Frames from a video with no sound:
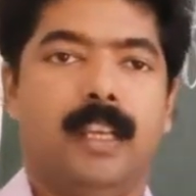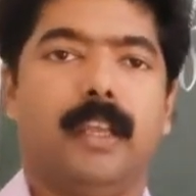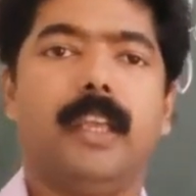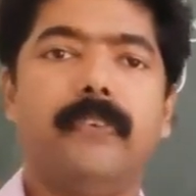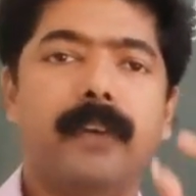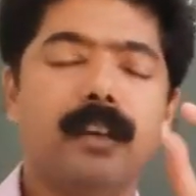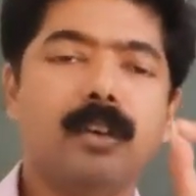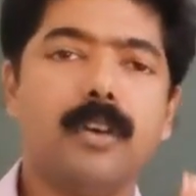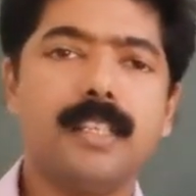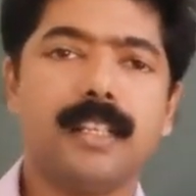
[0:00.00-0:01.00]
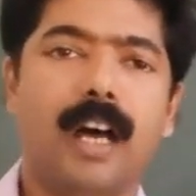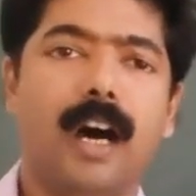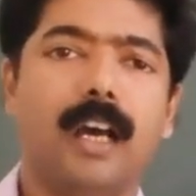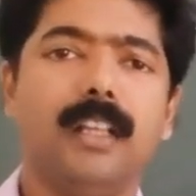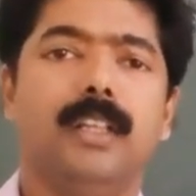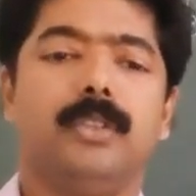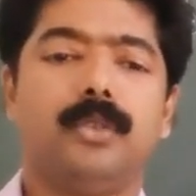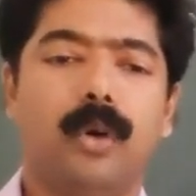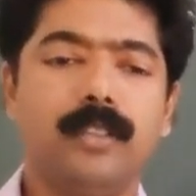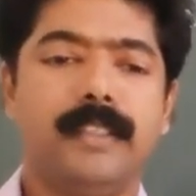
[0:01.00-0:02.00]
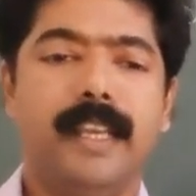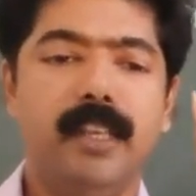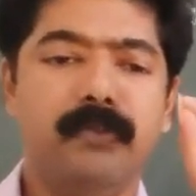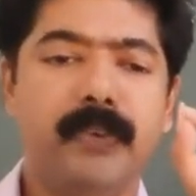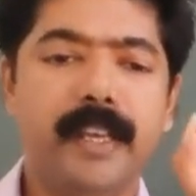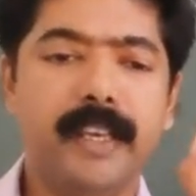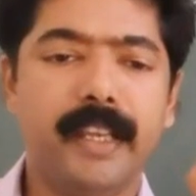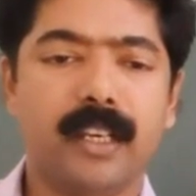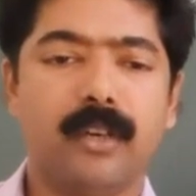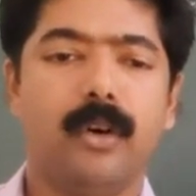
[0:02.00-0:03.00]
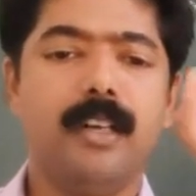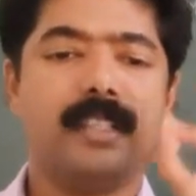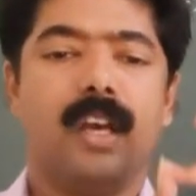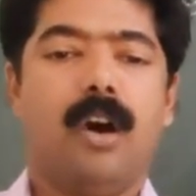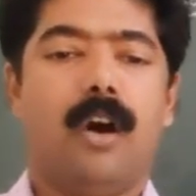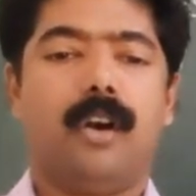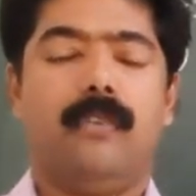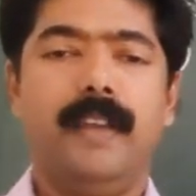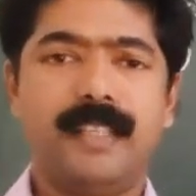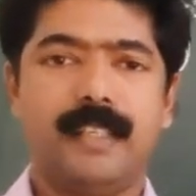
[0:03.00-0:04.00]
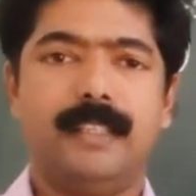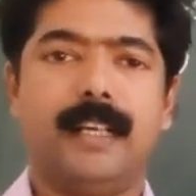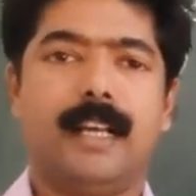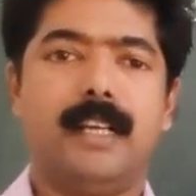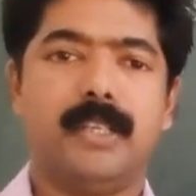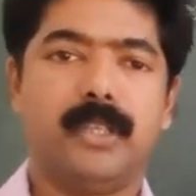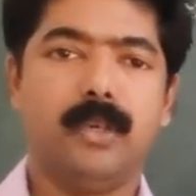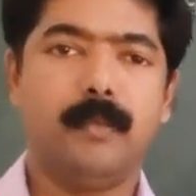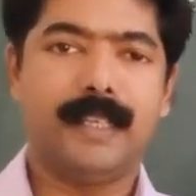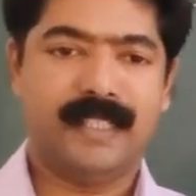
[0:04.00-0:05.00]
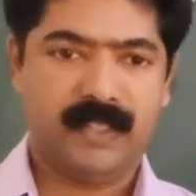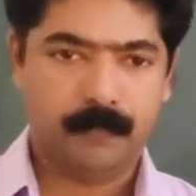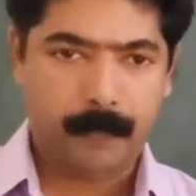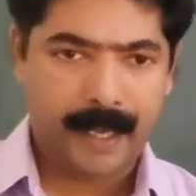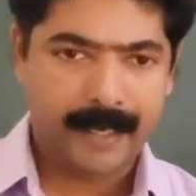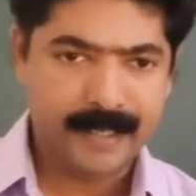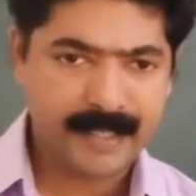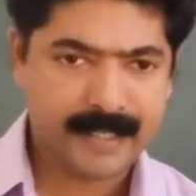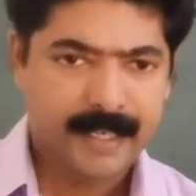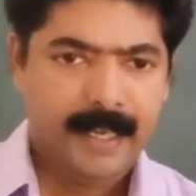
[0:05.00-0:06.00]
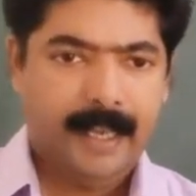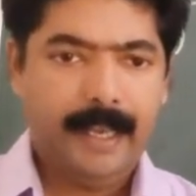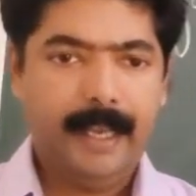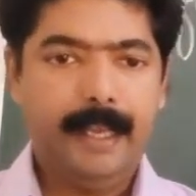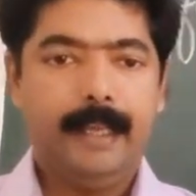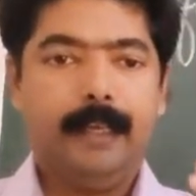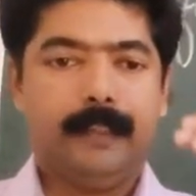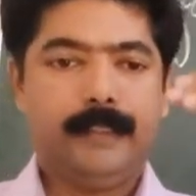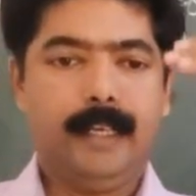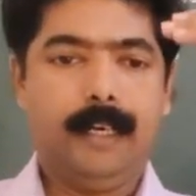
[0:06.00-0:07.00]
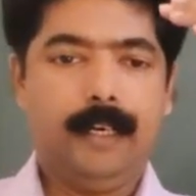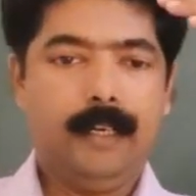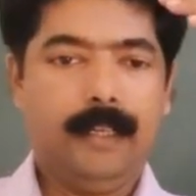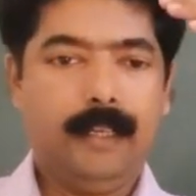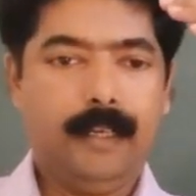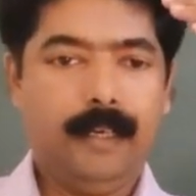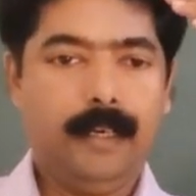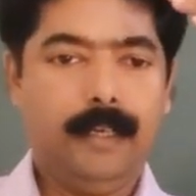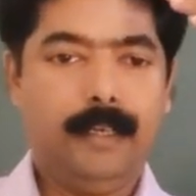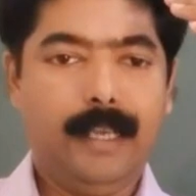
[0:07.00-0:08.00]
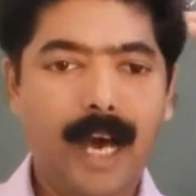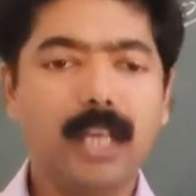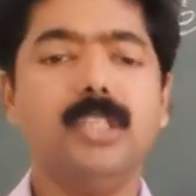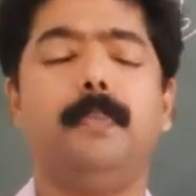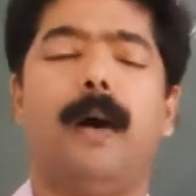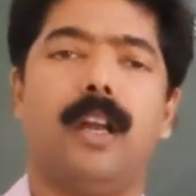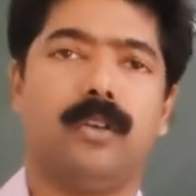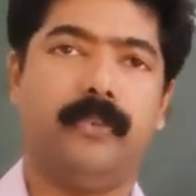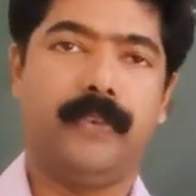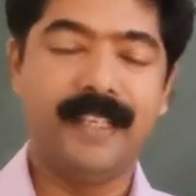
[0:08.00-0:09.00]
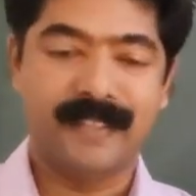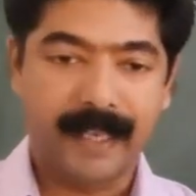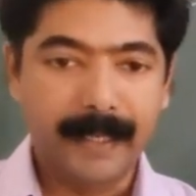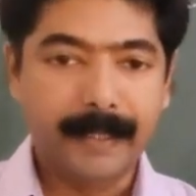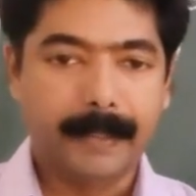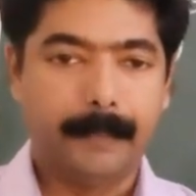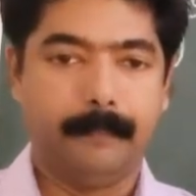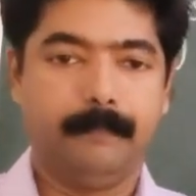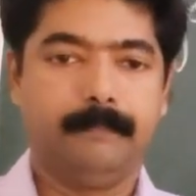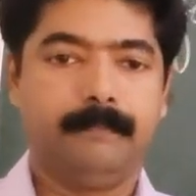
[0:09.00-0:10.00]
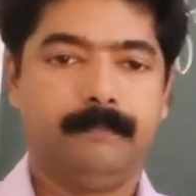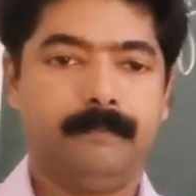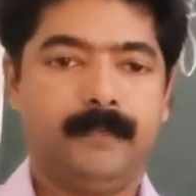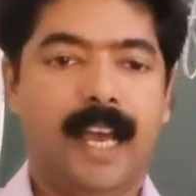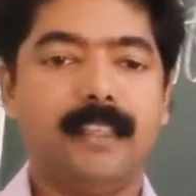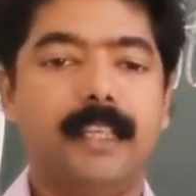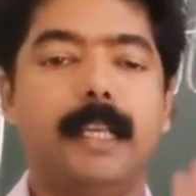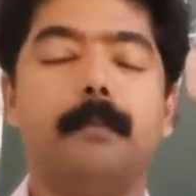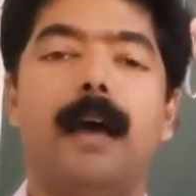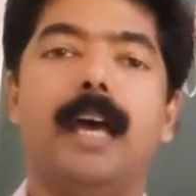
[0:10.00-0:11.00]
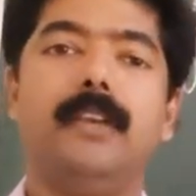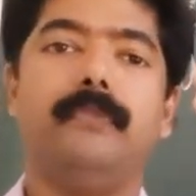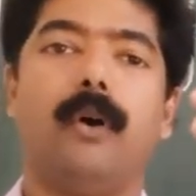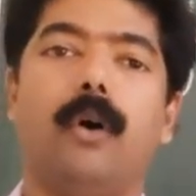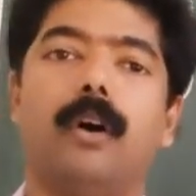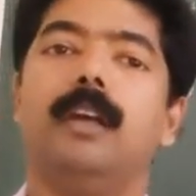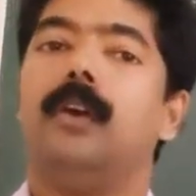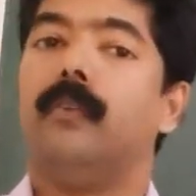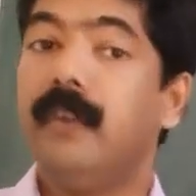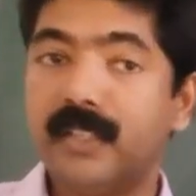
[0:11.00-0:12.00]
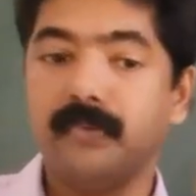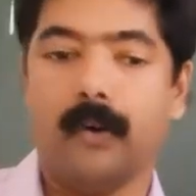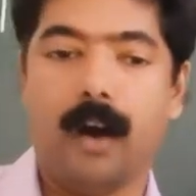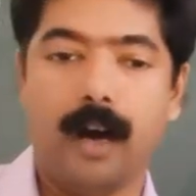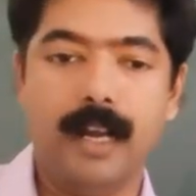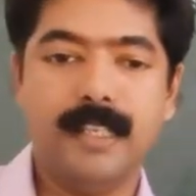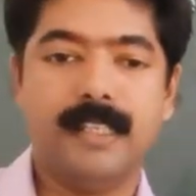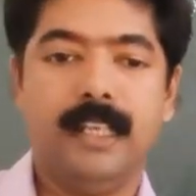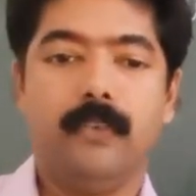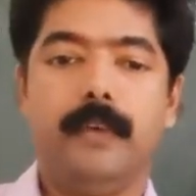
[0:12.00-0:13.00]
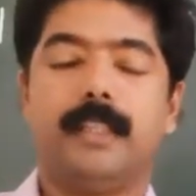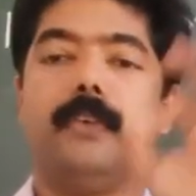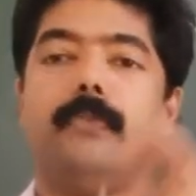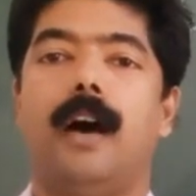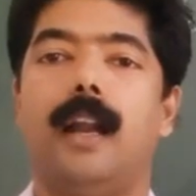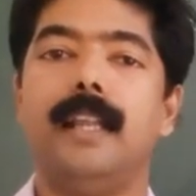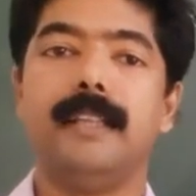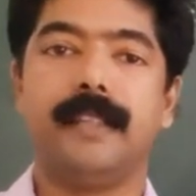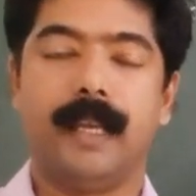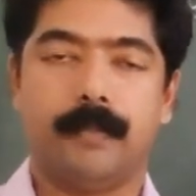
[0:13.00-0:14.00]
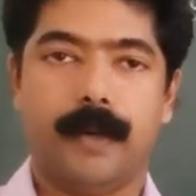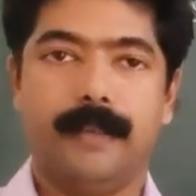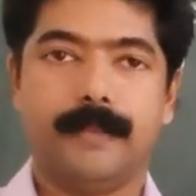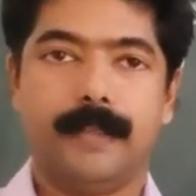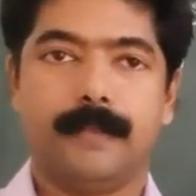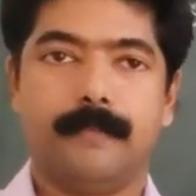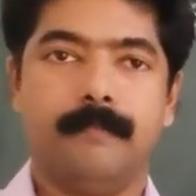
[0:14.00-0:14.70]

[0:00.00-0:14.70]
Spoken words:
Given goods are those inferior goods on which the consumer spends the large part of his income, and the demand for which falls with a fall in their prices.